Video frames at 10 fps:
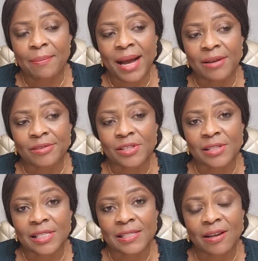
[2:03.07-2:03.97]
amount
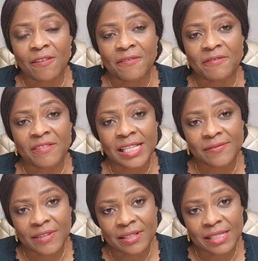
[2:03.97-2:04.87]
of
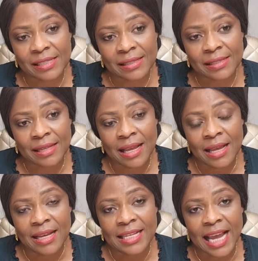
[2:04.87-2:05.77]
phosphorus.
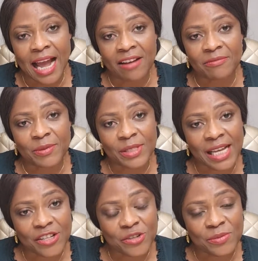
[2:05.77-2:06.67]
They have
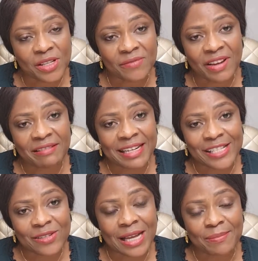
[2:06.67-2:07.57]
potassium, just very
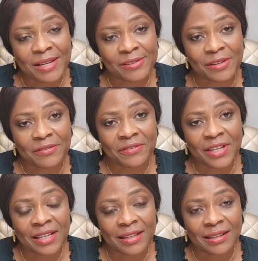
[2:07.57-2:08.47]
little amount of
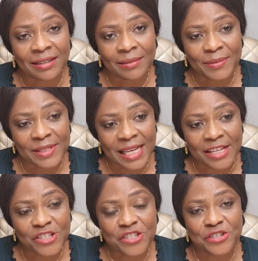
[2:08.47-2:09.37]

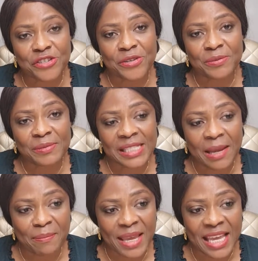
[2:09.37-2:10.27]
potassium,
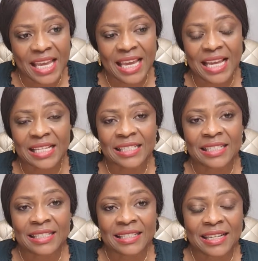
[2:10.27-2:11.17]
thiamine,
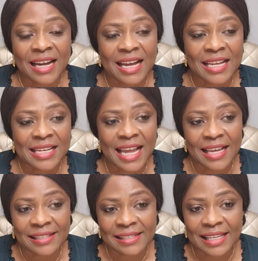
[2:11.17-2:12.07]

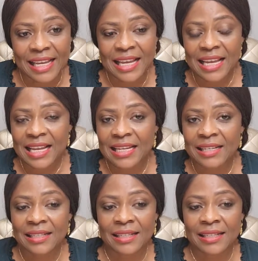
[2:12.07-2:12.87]
niacin,